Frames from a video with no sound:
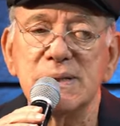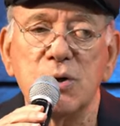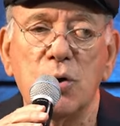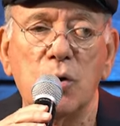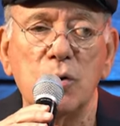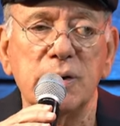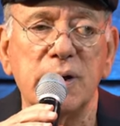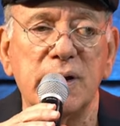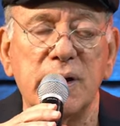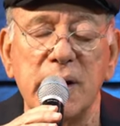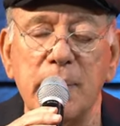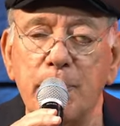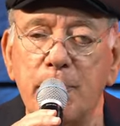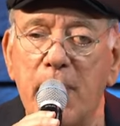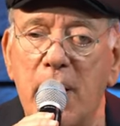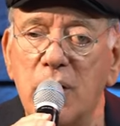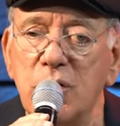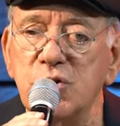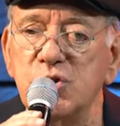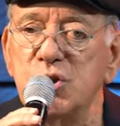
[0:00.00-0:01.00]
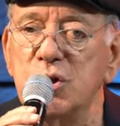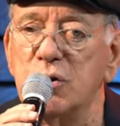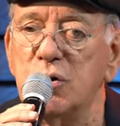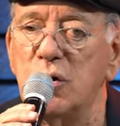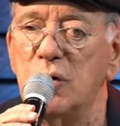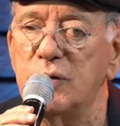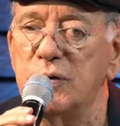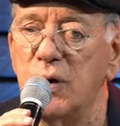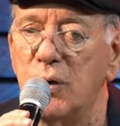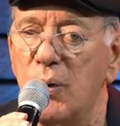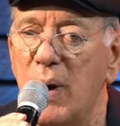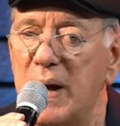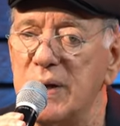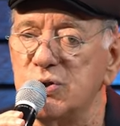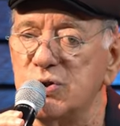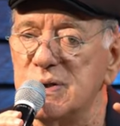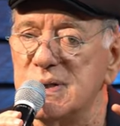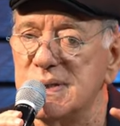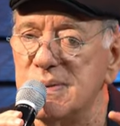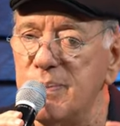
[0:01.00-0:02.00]
called the departure of the
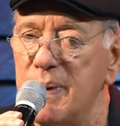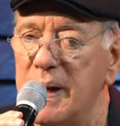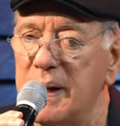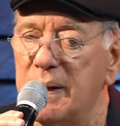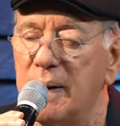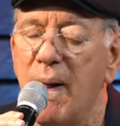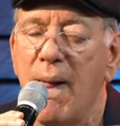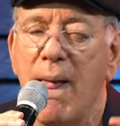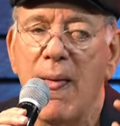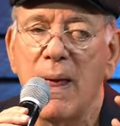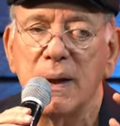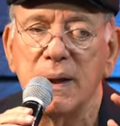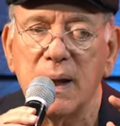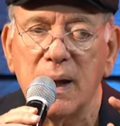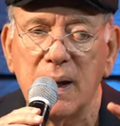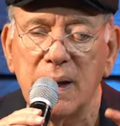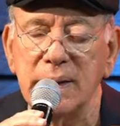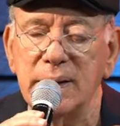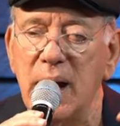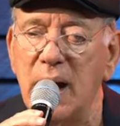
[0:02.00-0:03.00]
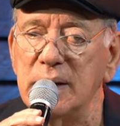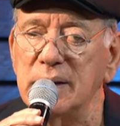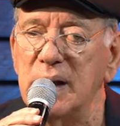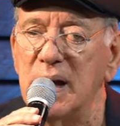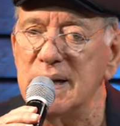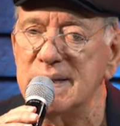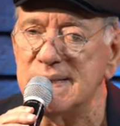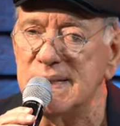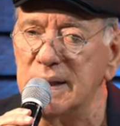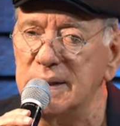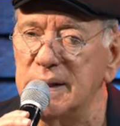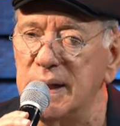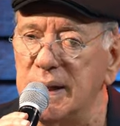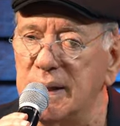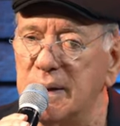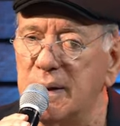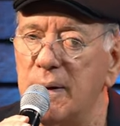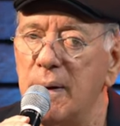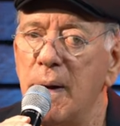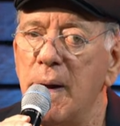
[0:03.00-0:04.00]
righteous man, Yeridat
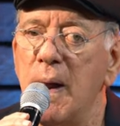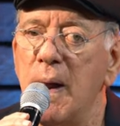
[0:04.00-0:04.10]
HaTzadik.